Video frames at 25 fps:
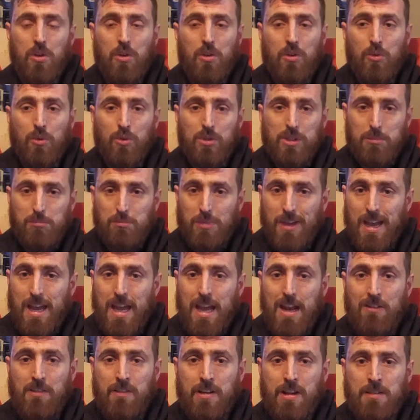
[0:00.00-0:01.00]
noisy
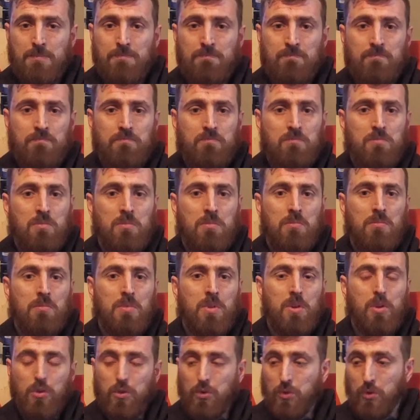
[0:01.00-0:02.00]
bearing,
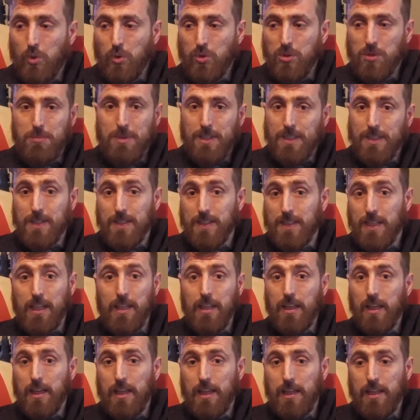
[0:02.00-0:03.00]
doors a bit
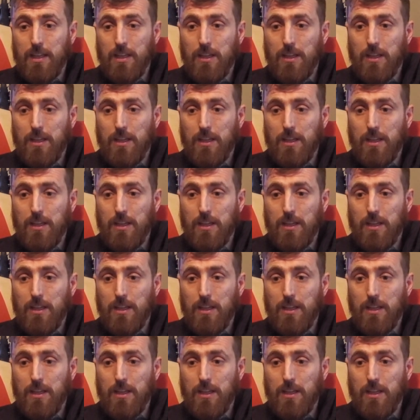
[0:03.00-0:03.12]
sticky,